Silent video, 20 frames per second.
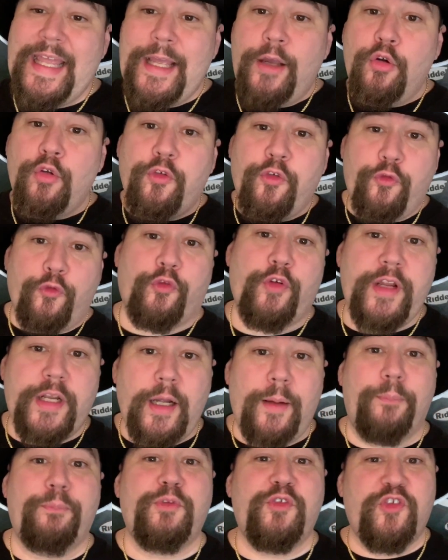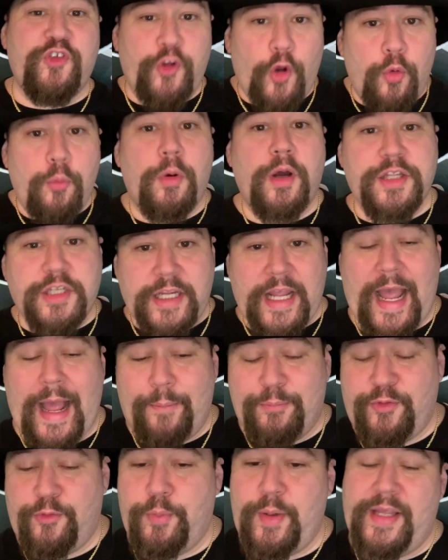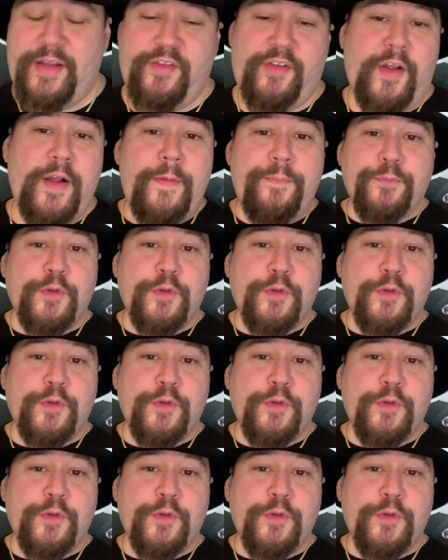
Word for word: Eagles freed up so much cap space.